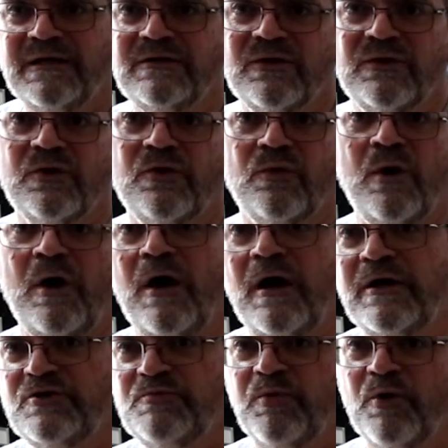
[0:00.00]
into the
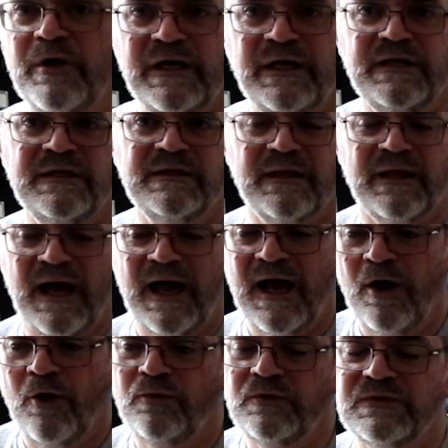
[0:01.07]
garage, bring it into the
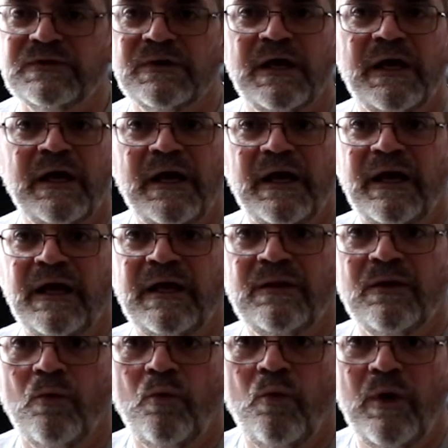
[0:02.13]
house.
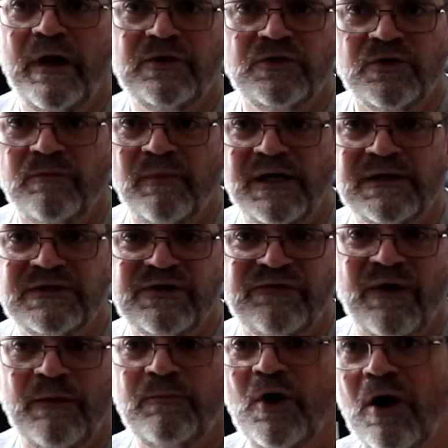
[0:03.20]
In the winter months,
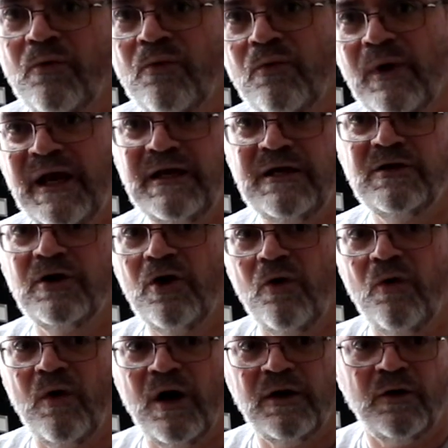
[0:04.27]
if I'm not ready to
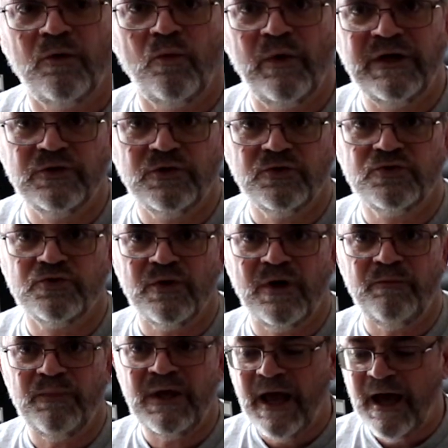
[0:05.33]
go on a winter
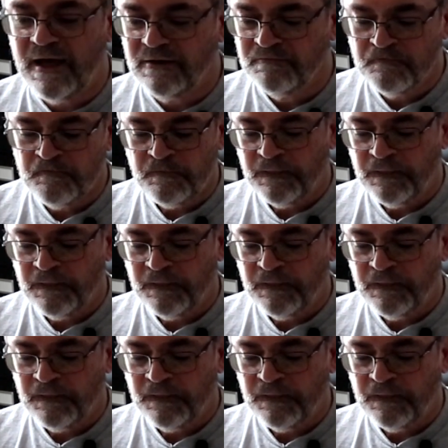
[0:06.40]
trip yet,